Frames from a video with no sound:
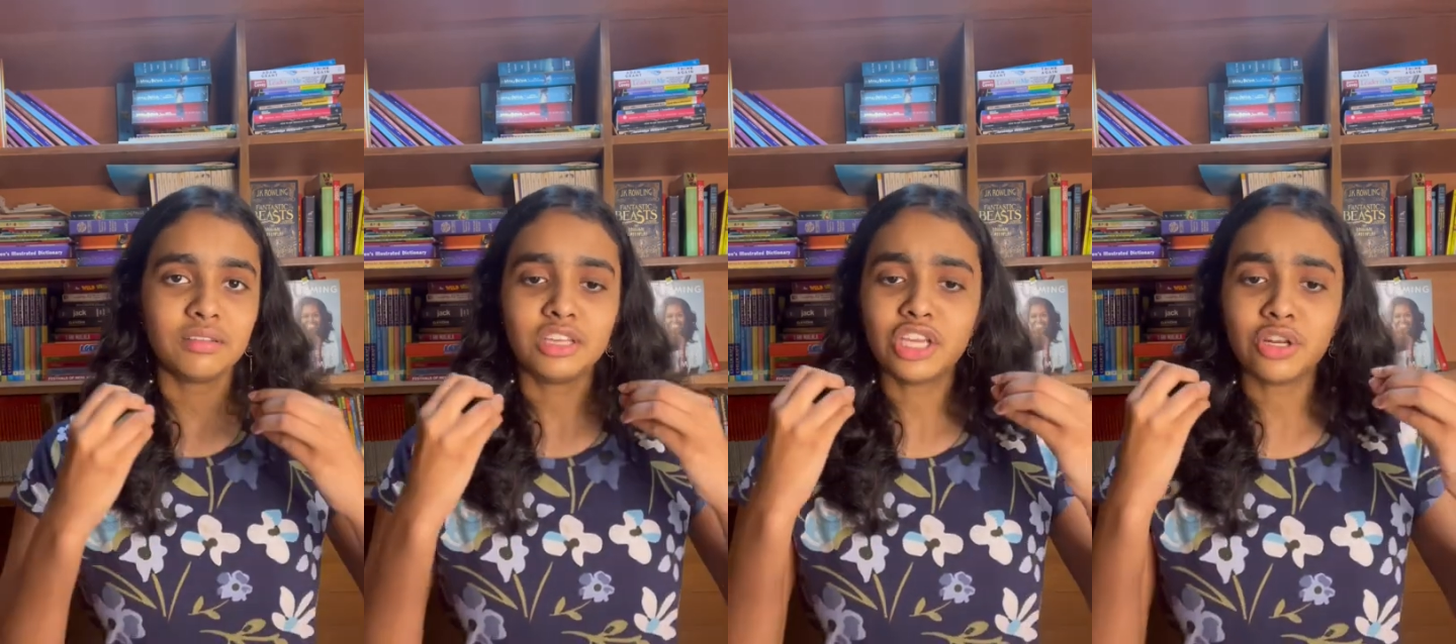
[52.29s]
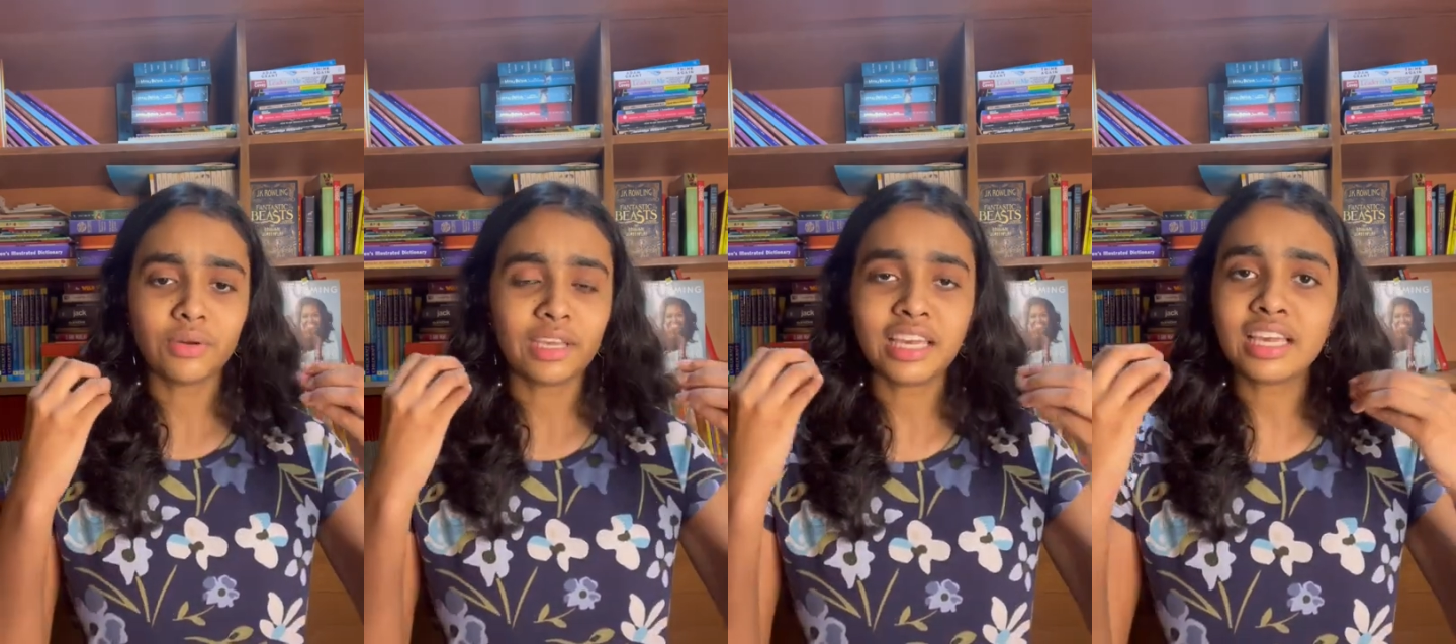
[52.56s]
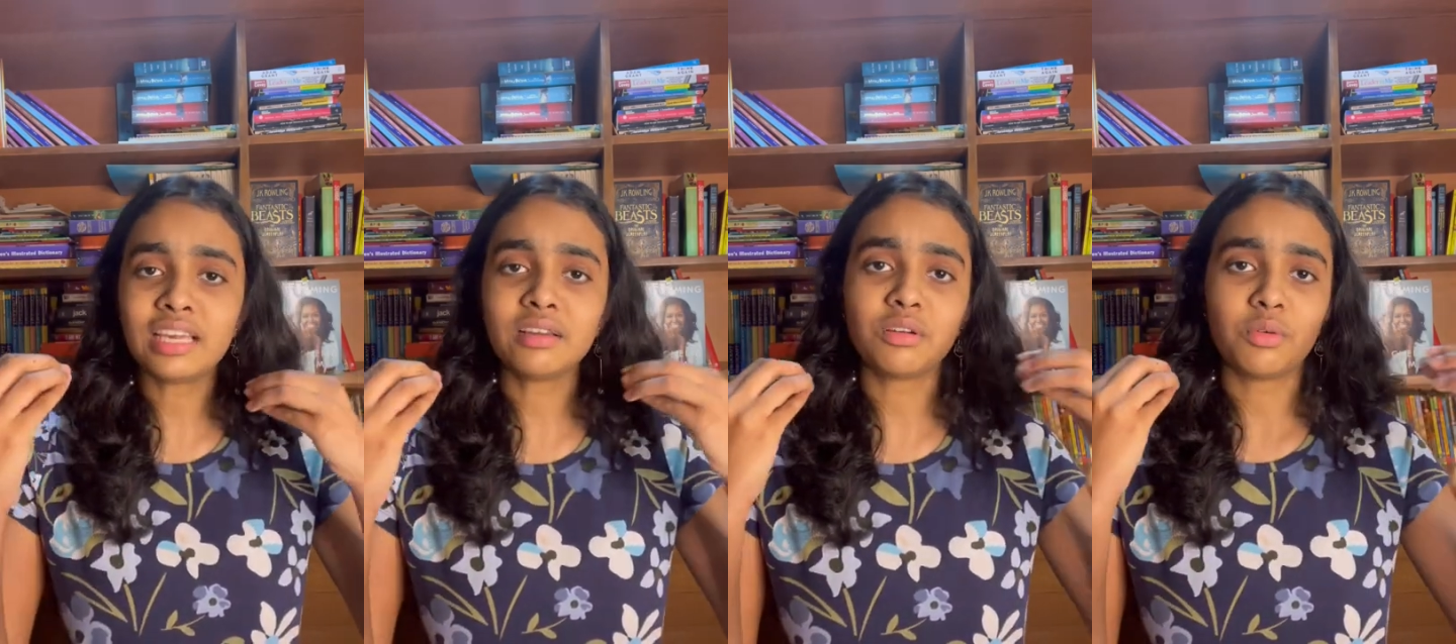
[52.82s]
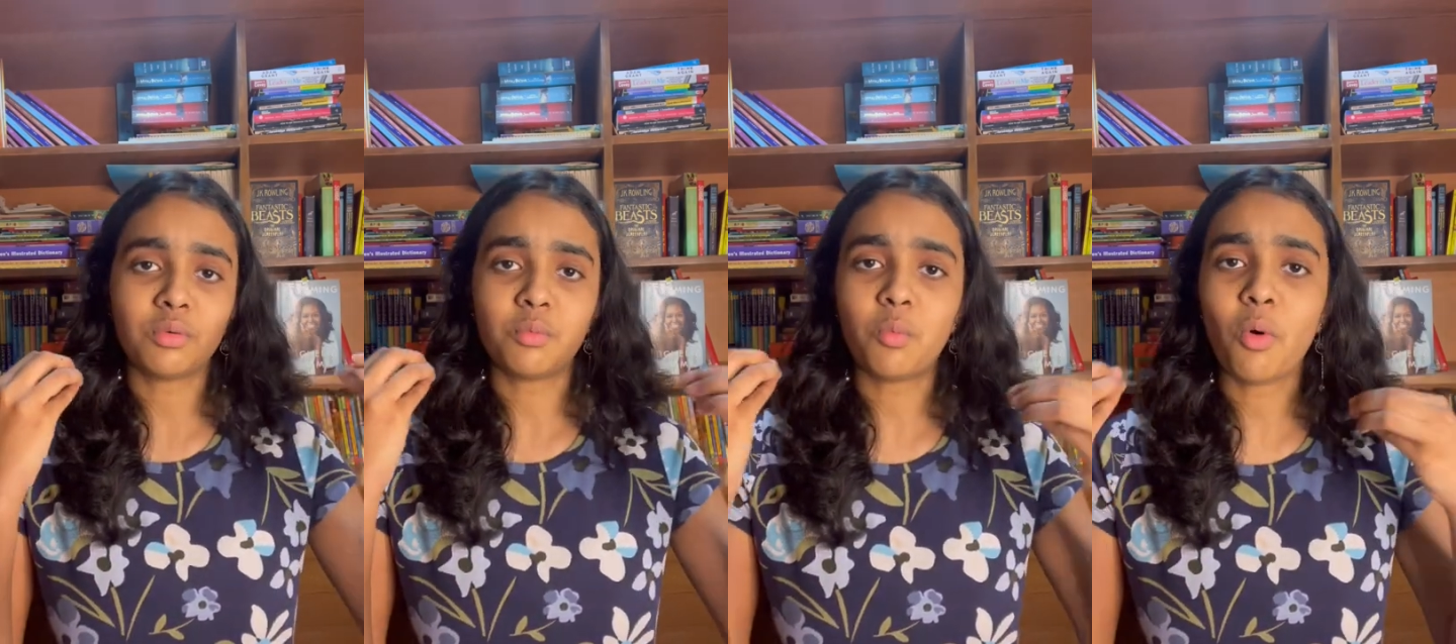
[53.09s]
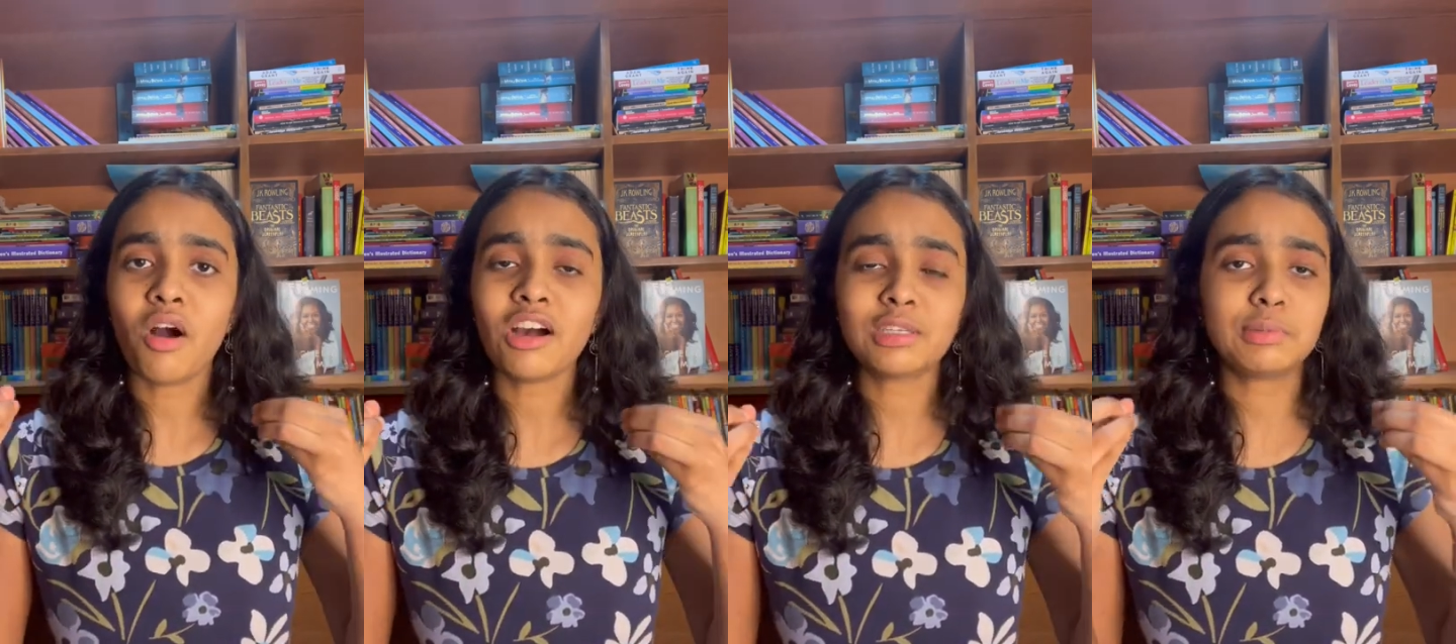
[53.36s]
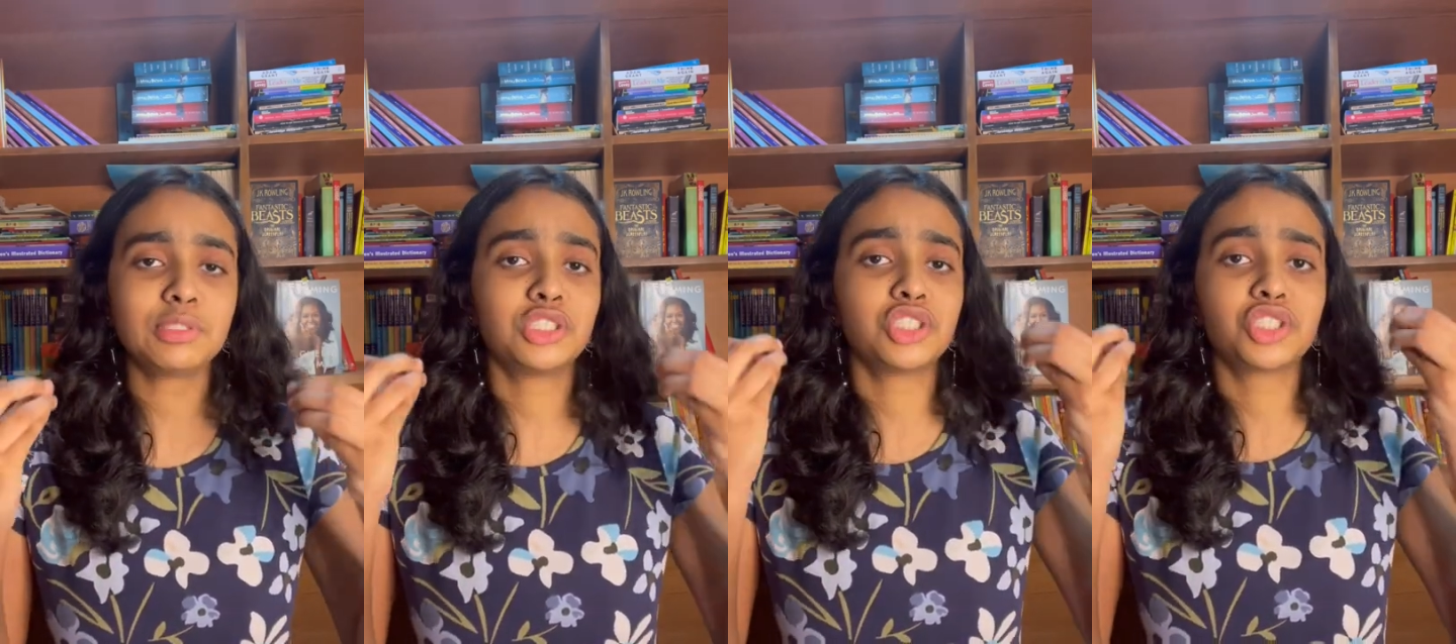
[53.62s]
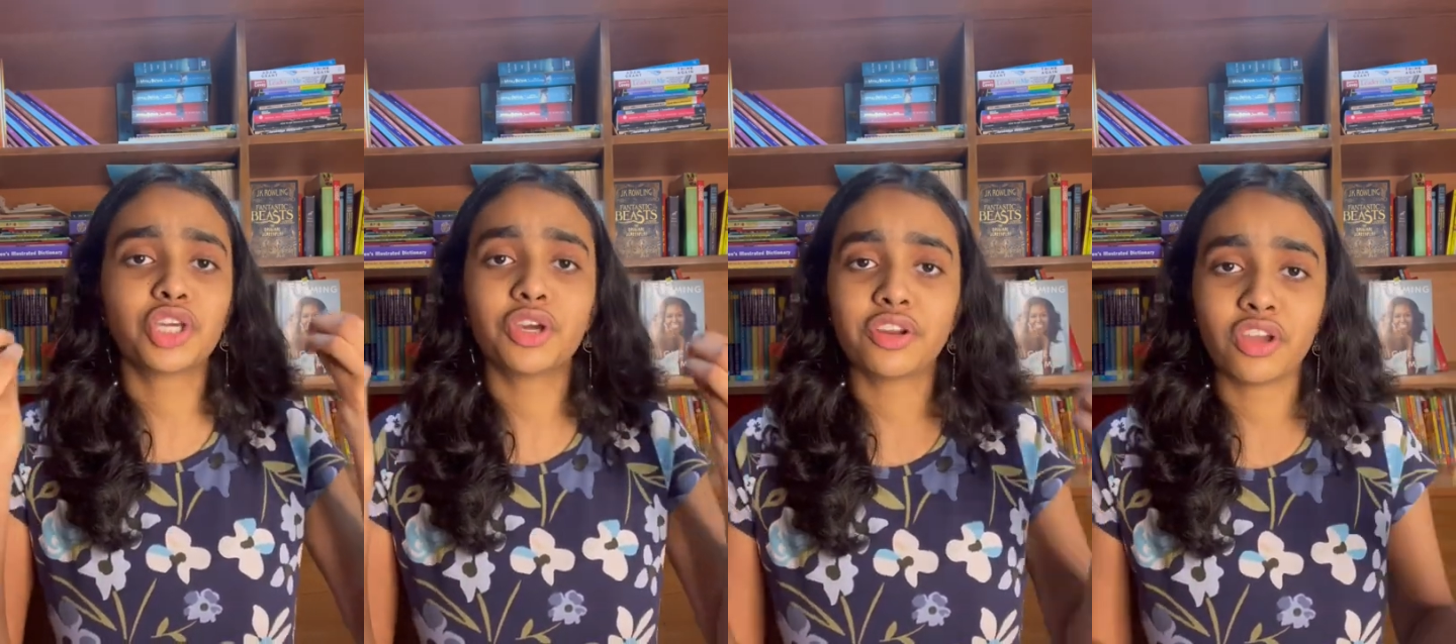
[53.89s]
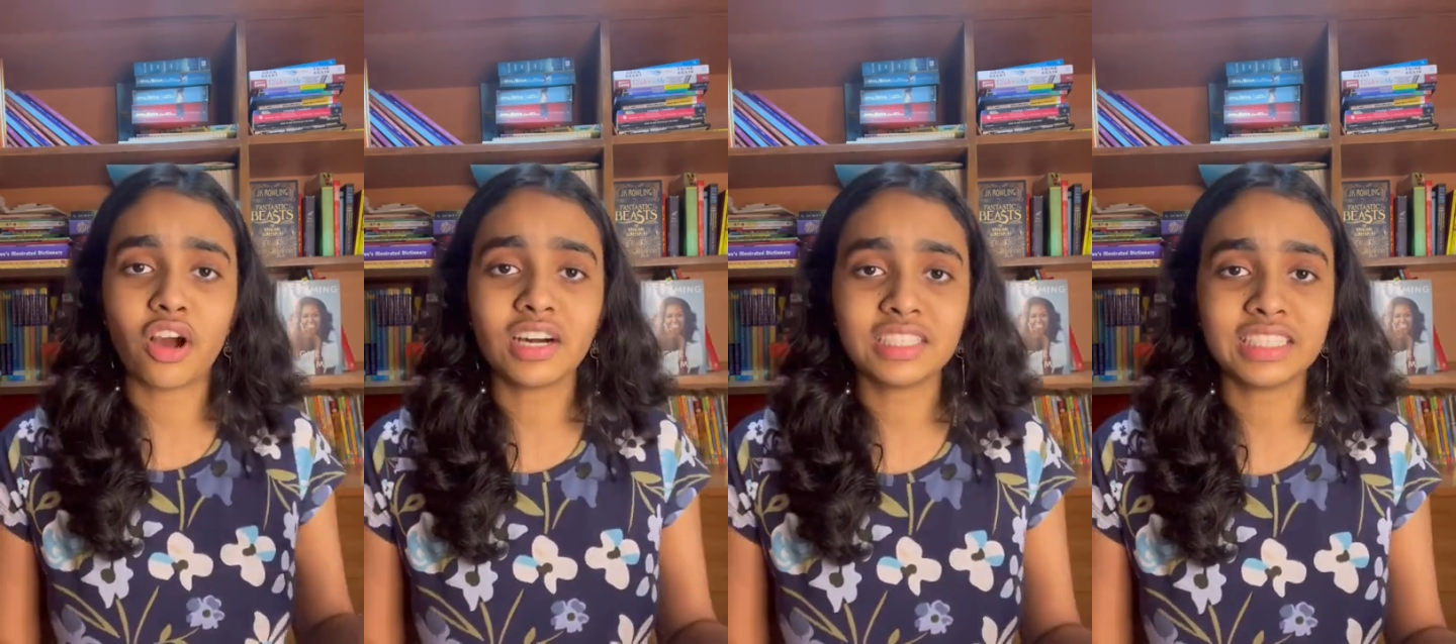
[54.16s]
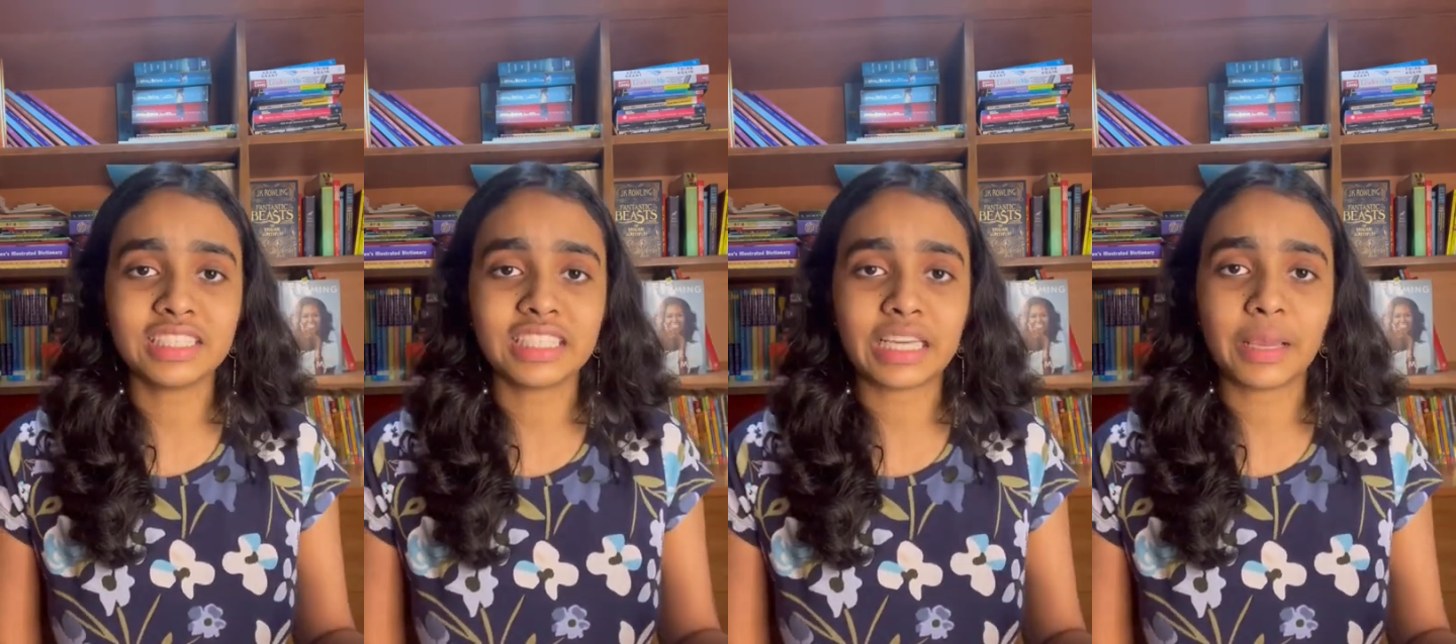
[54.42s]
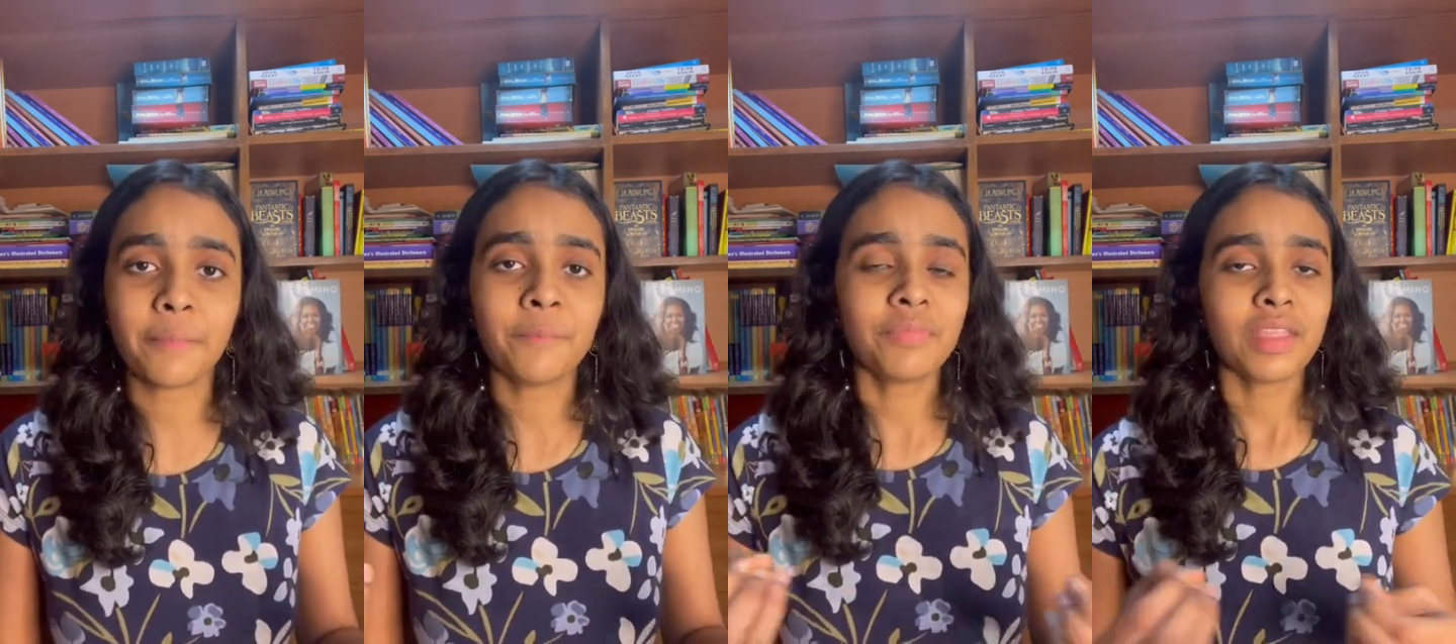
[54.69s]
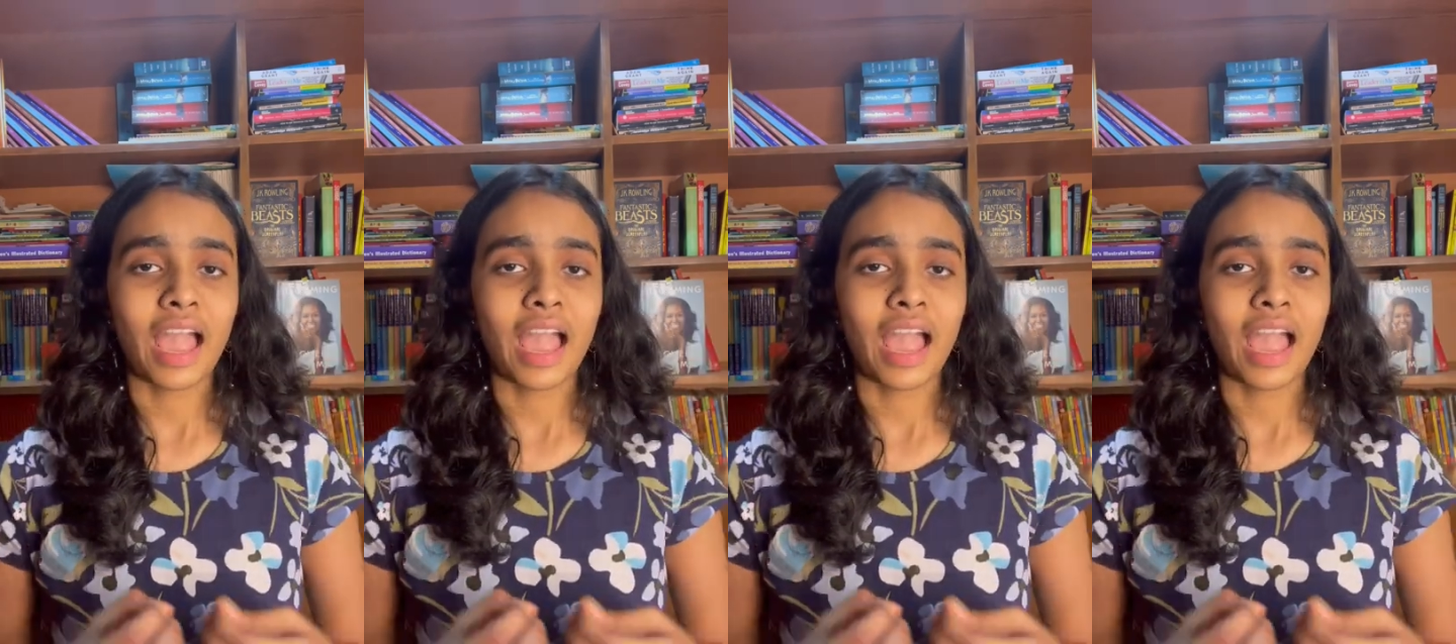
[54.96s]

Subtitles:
you know, he walks with such curiosity.